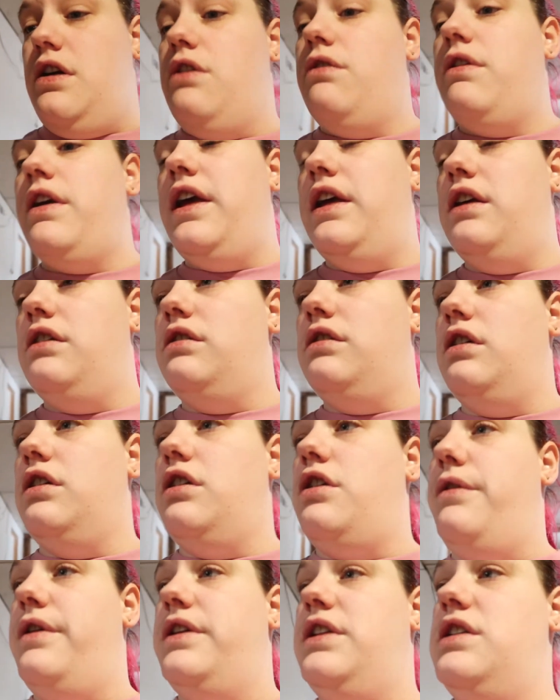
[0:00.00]
Okay,
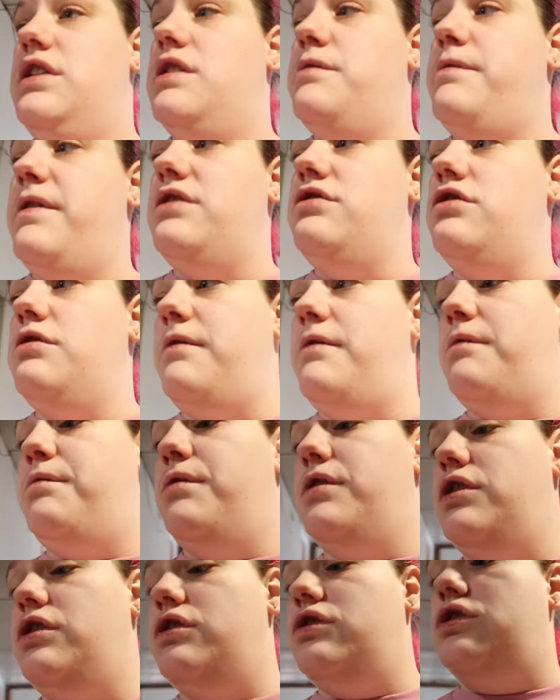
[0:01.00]
go into the bedroom. I'll
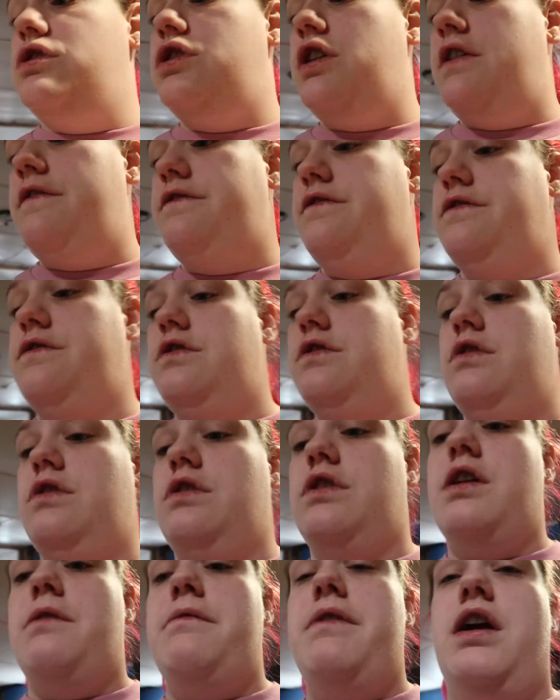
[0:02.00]
put your chef.
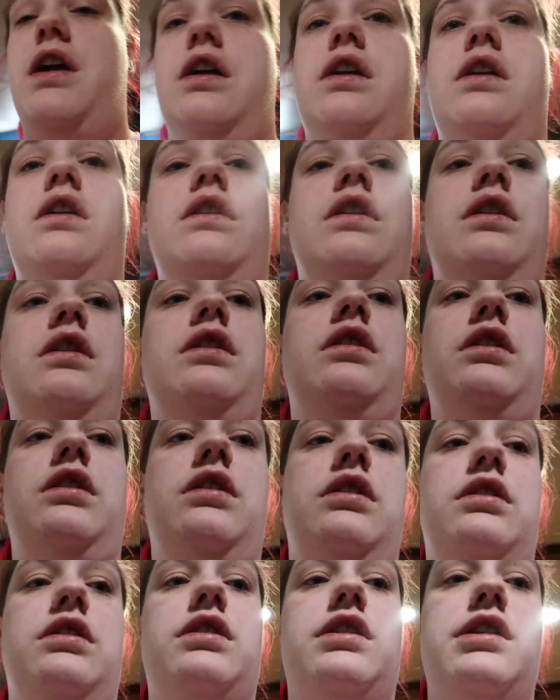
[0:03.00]
Come here.
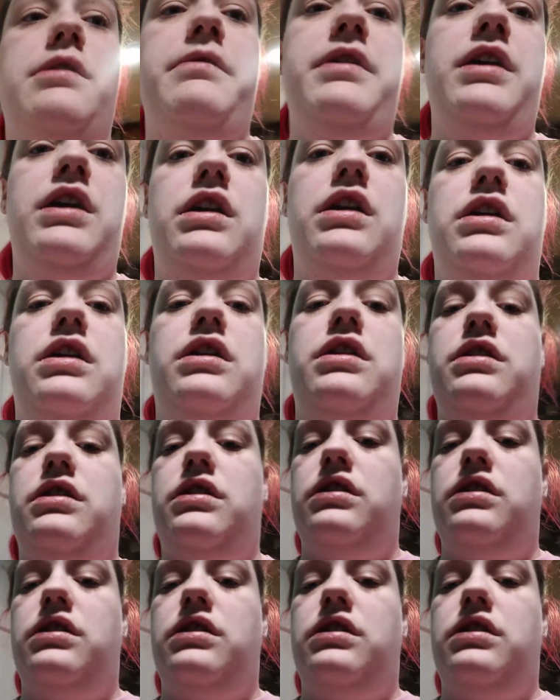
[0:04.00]
Come here.